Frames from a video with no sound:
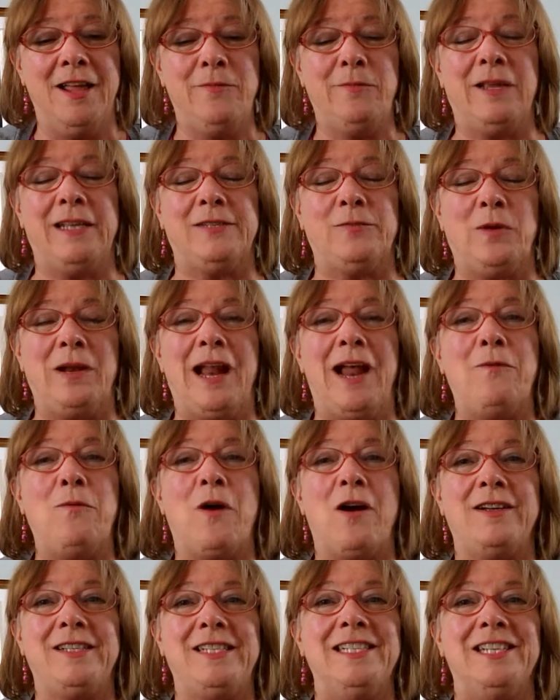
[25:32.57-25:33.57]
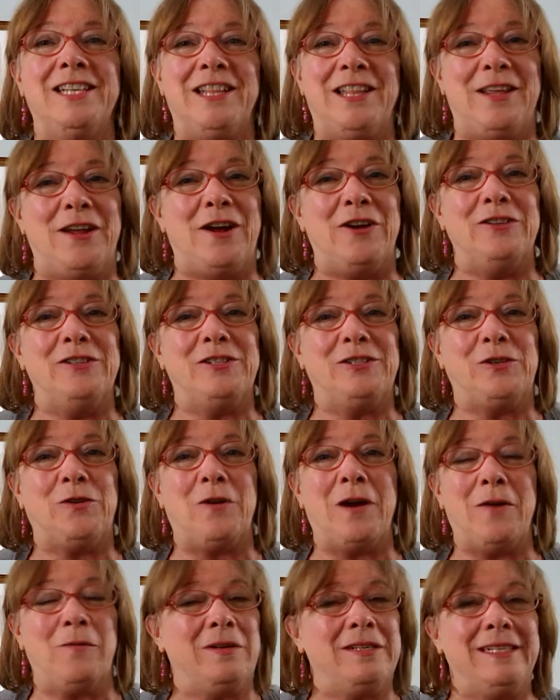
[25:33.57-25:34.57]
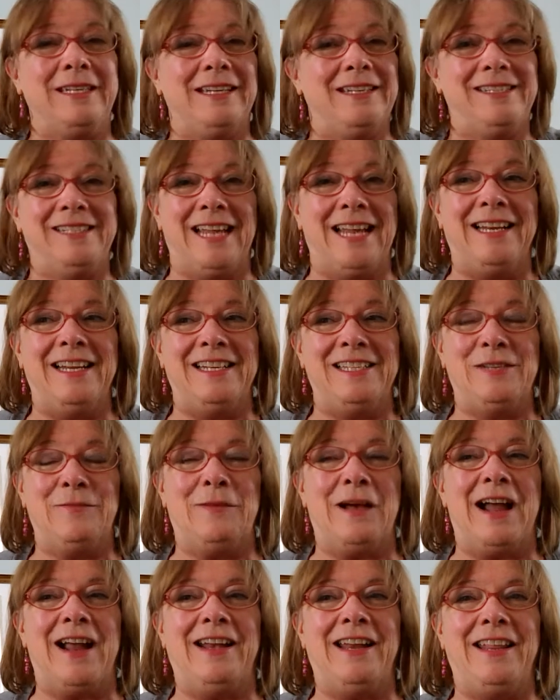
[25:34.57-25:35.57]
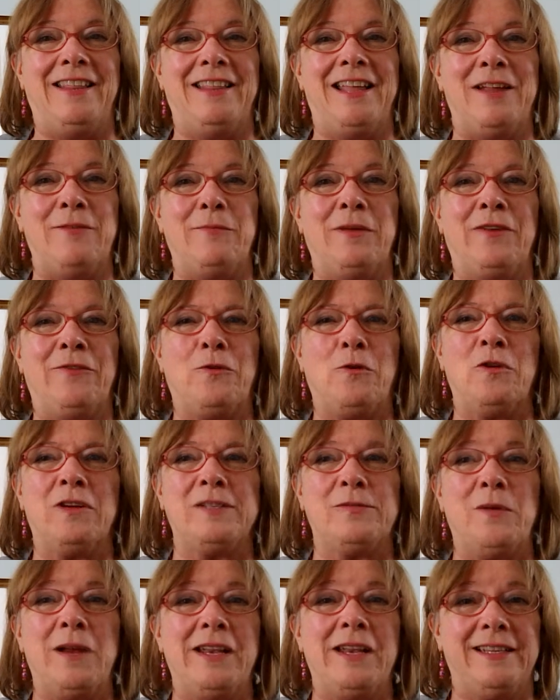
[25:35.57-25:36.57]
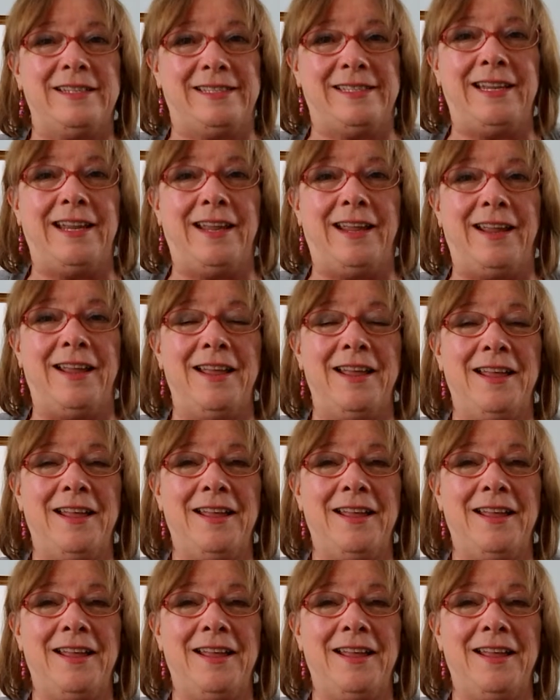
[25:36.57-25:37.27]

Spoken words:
Because when I walked into the yarn store, I wasn't intending to buy anything, but of course when you see